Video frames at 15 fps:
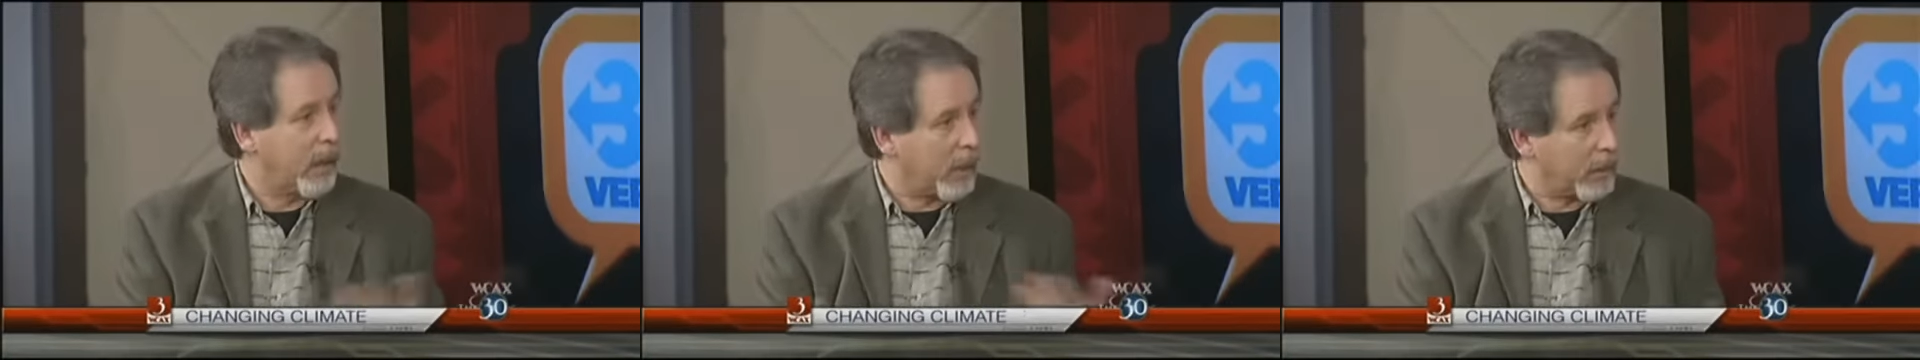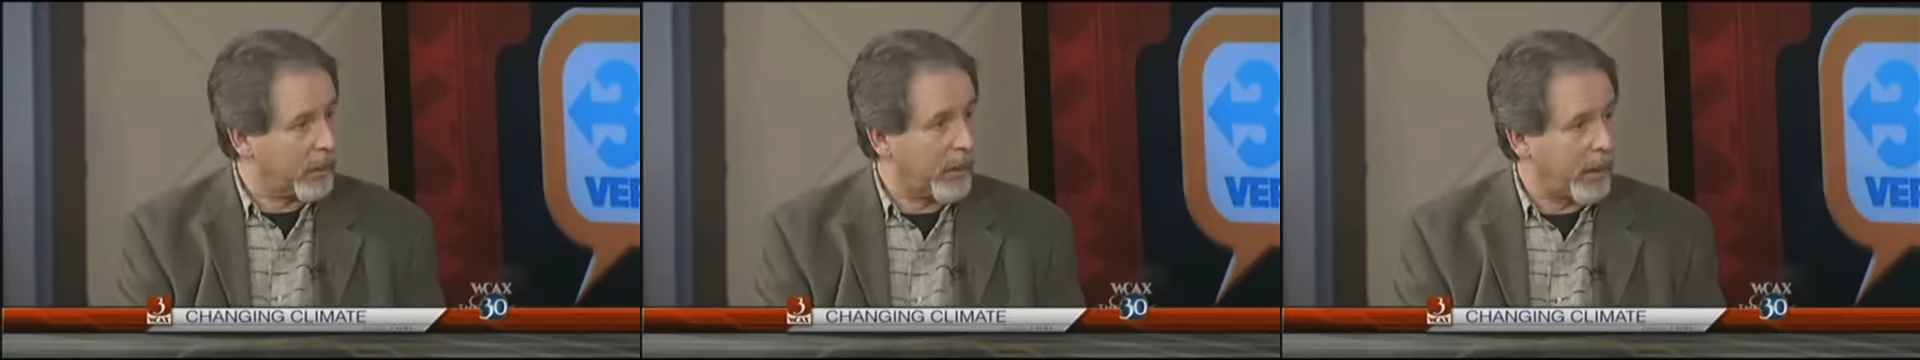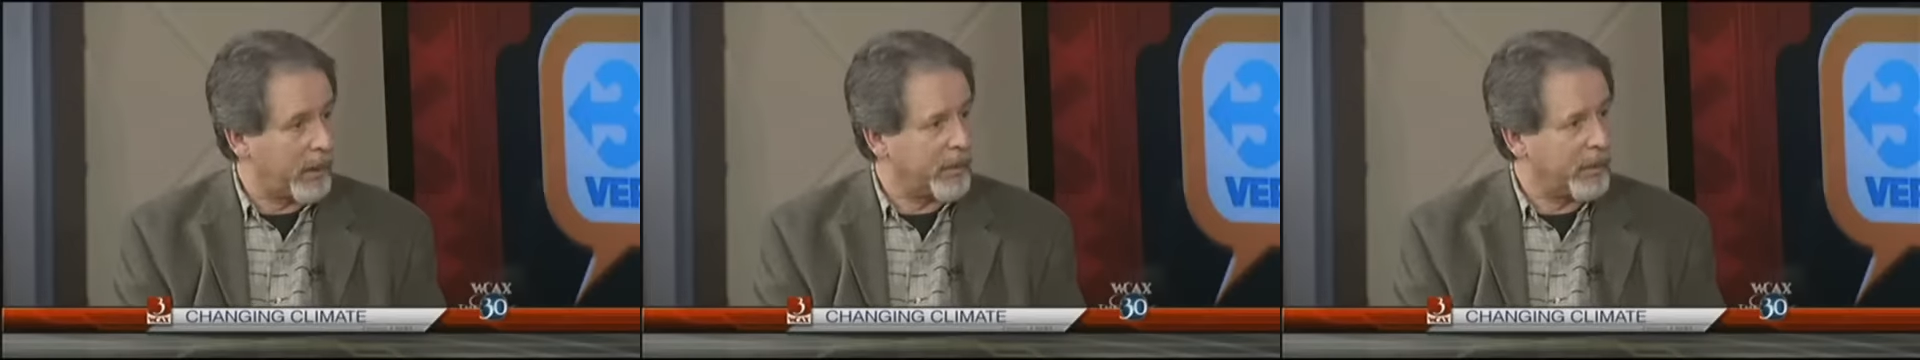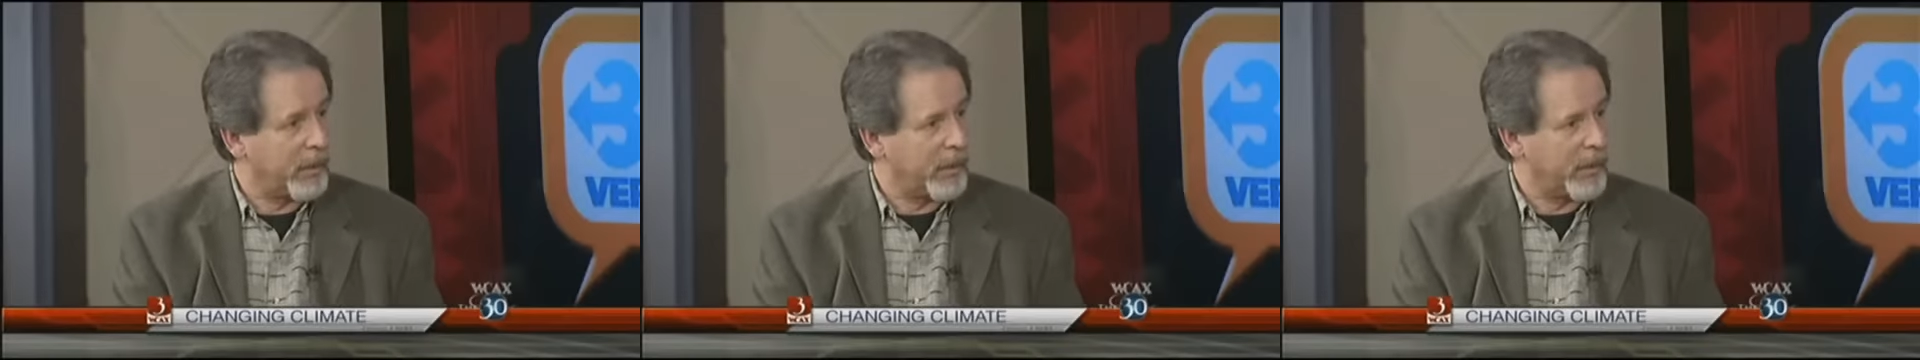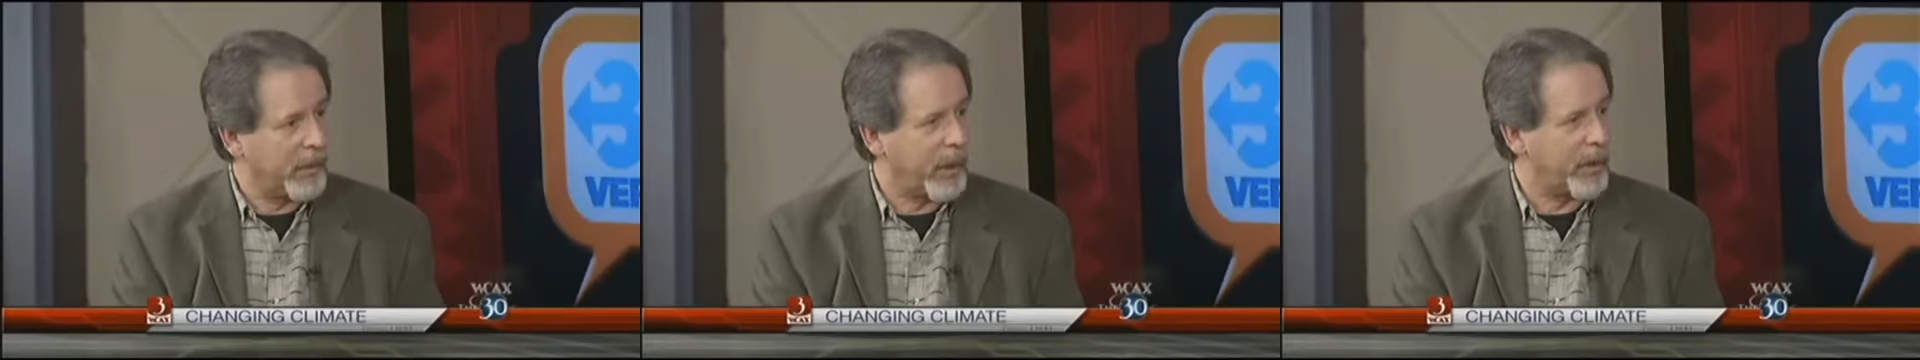a lot of
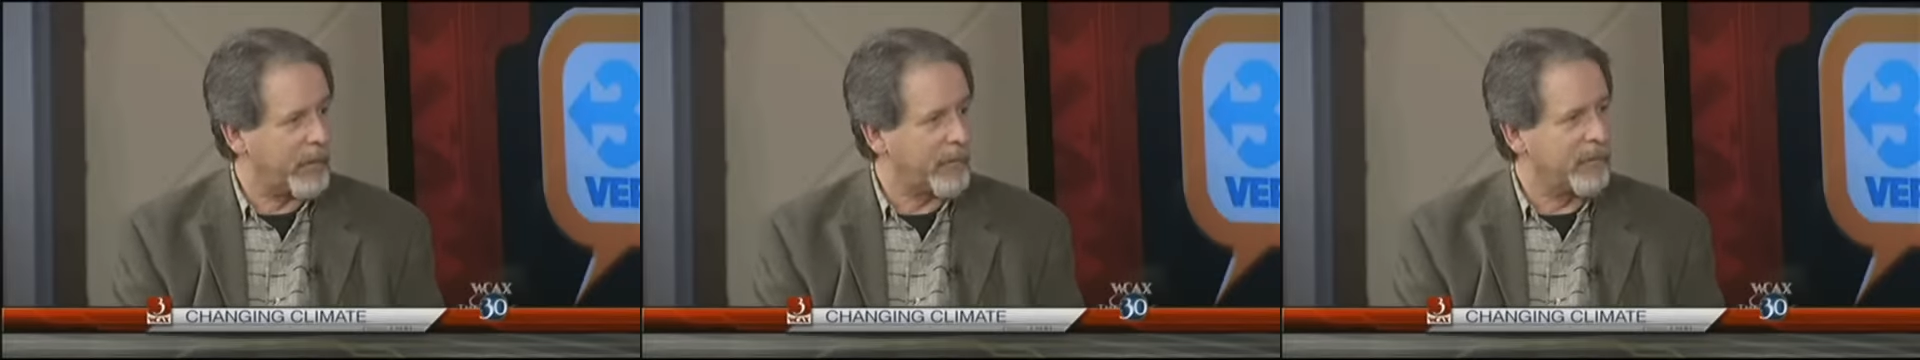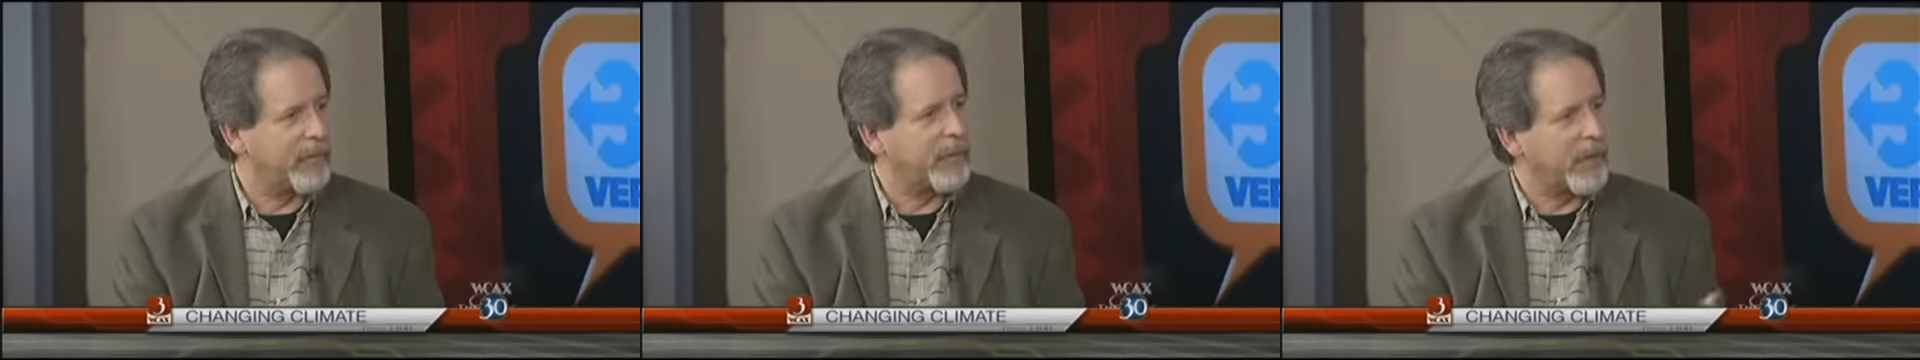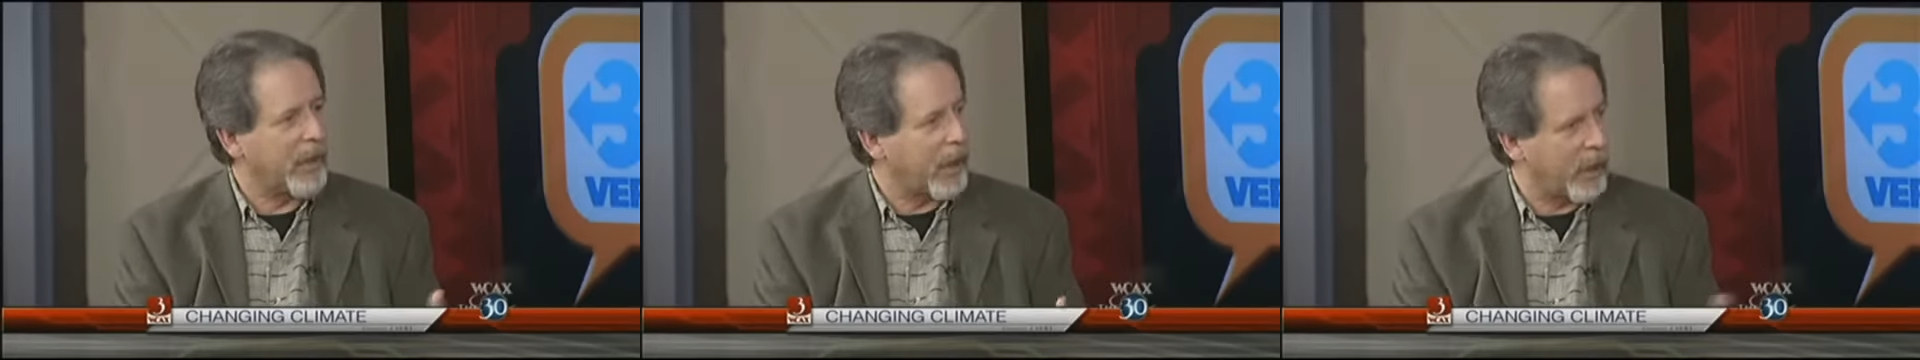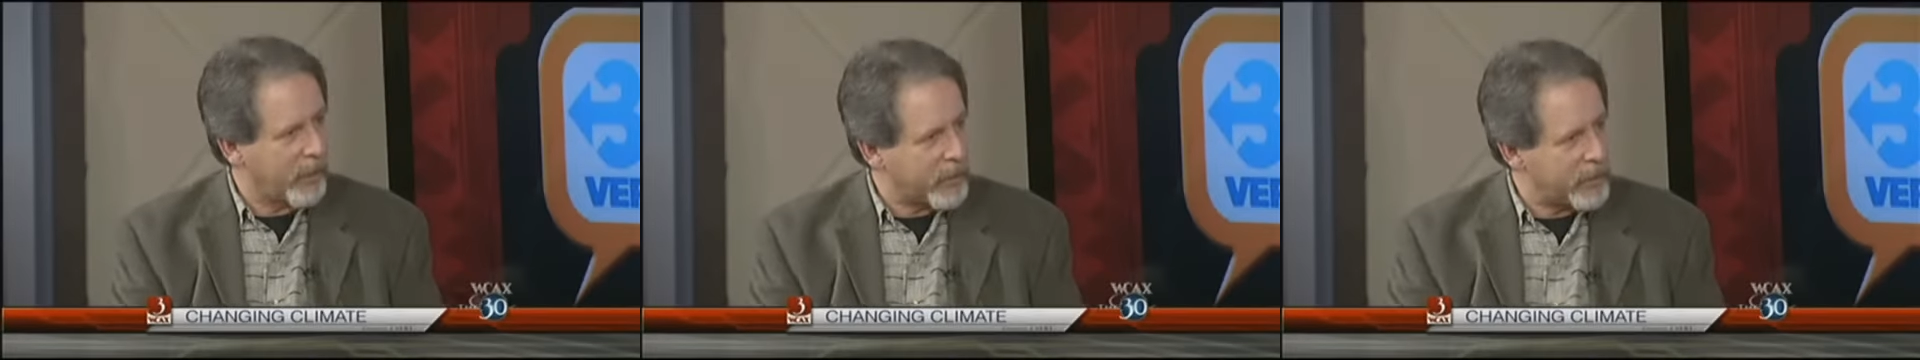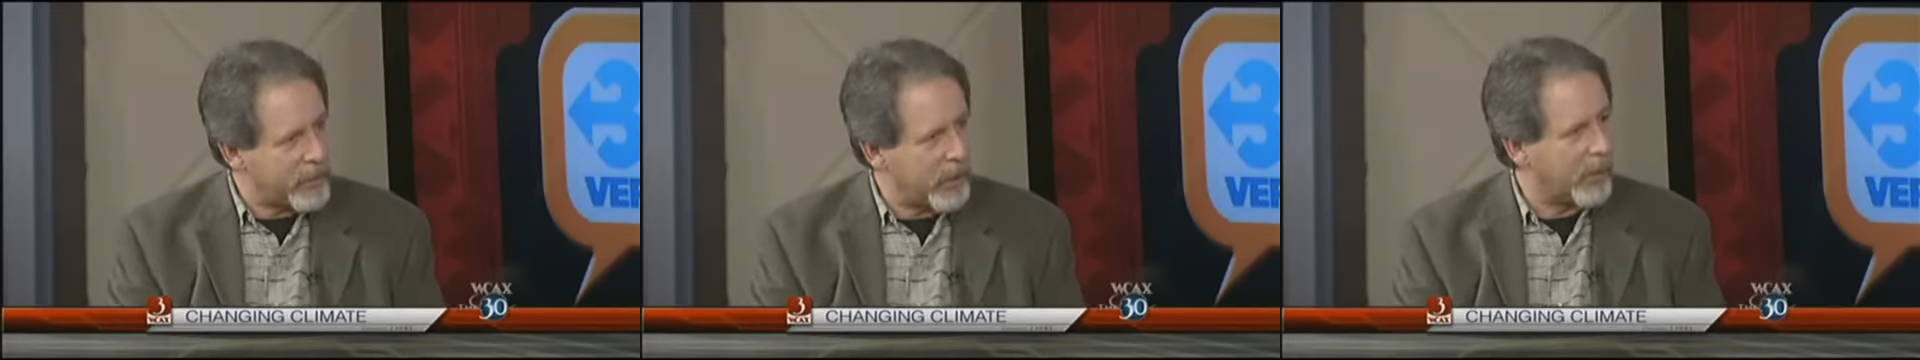the kind of
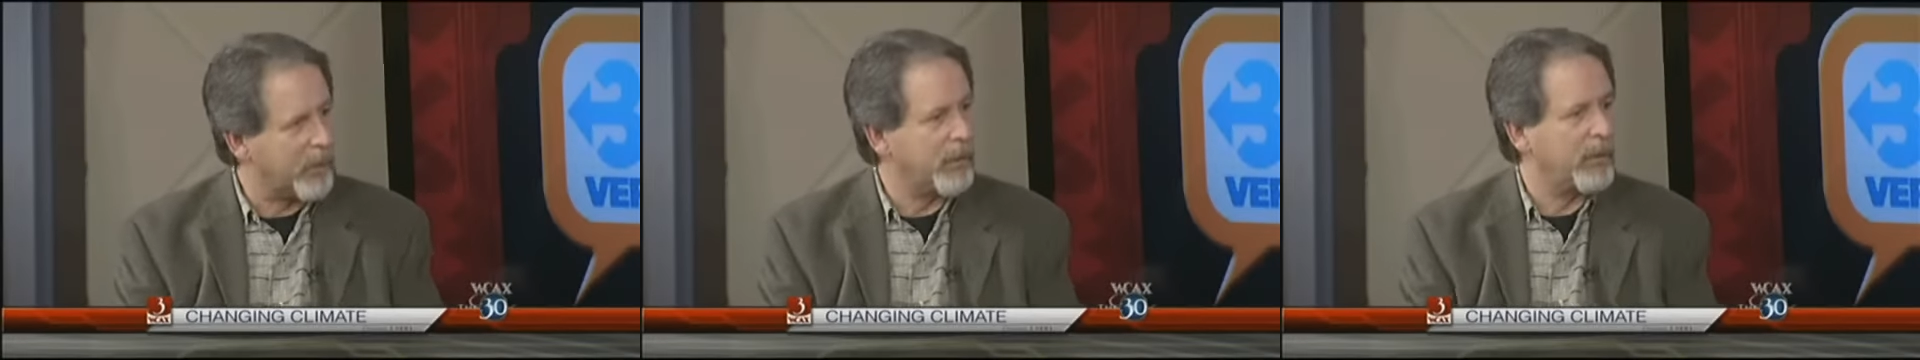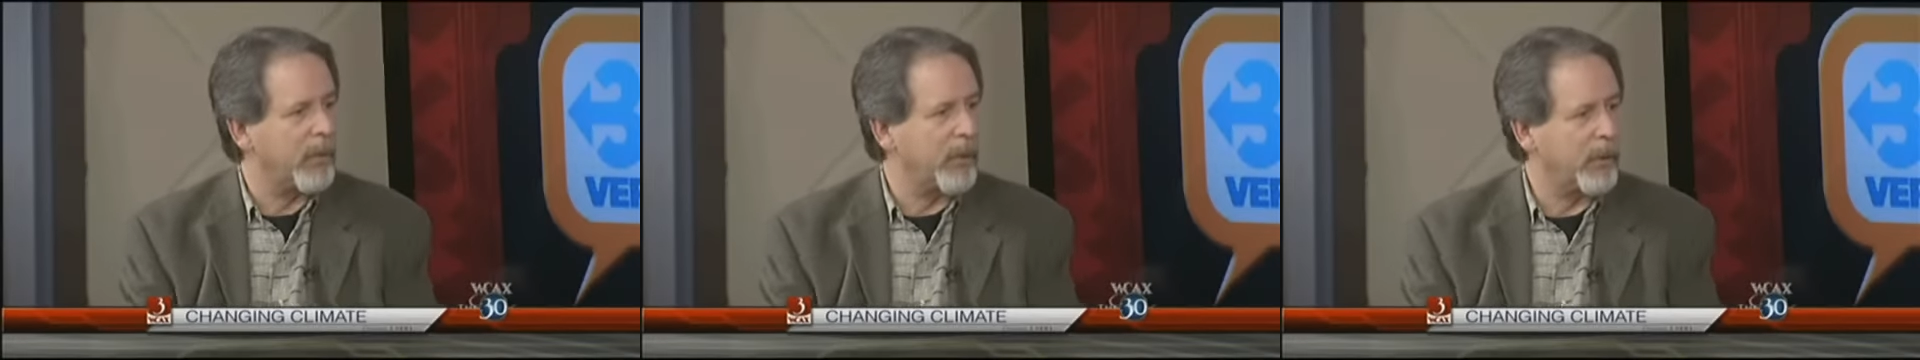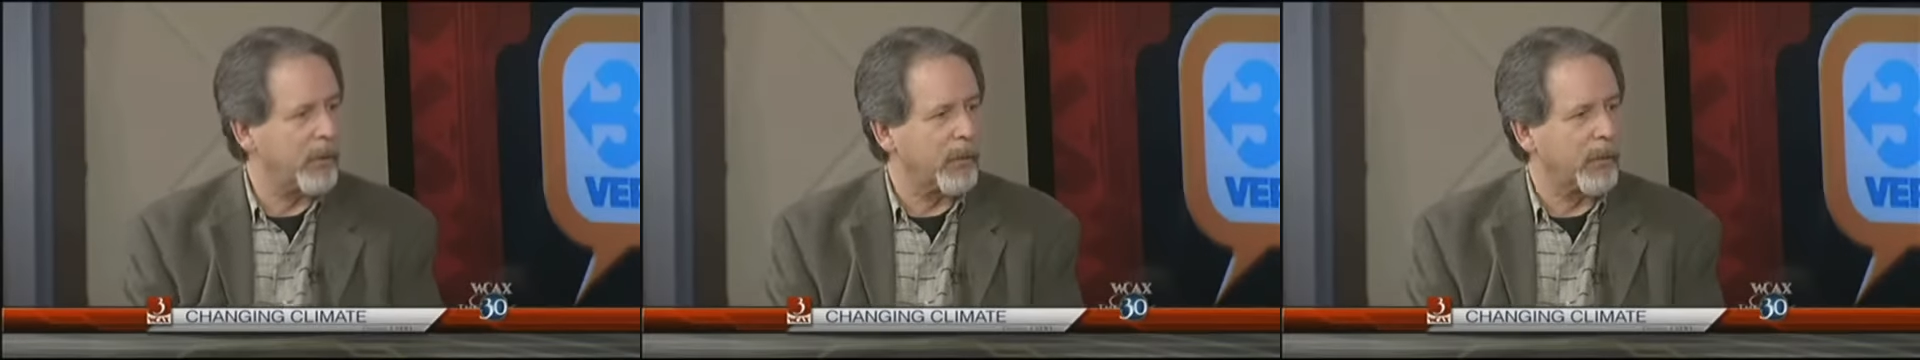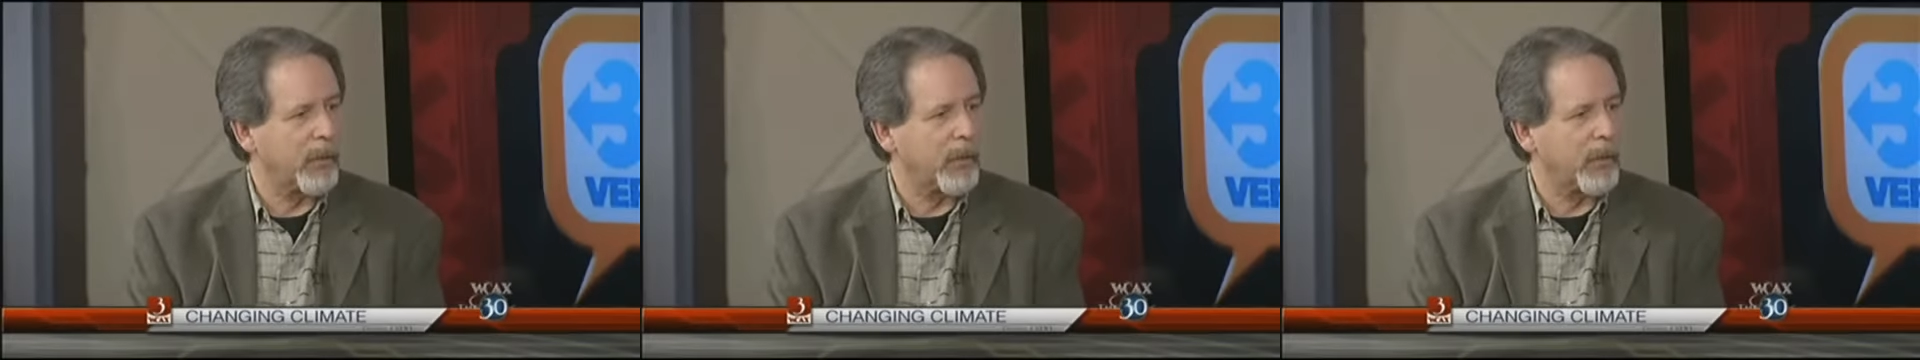deniers that are